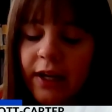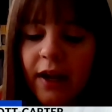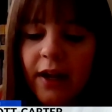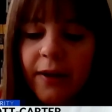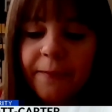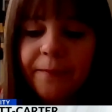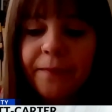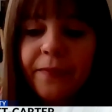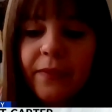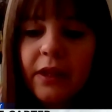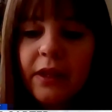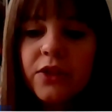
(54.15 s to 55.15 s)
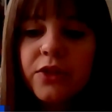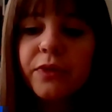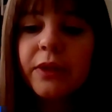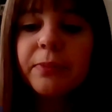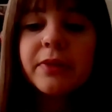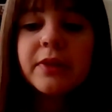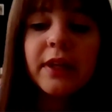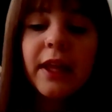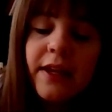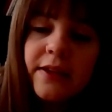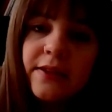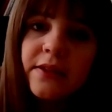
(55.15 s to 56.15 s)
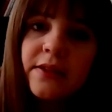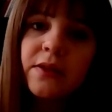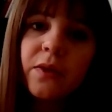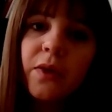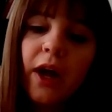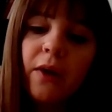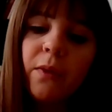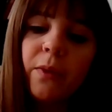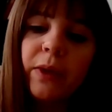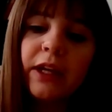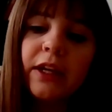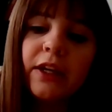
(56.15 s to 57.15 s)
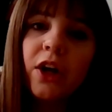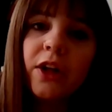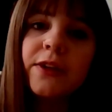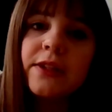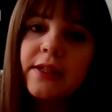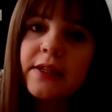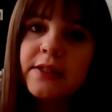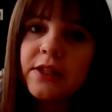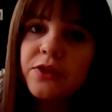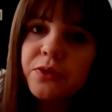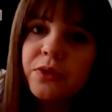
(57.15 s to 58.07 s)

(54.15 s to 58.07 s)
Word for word: um, to replace uh, what we call the six inch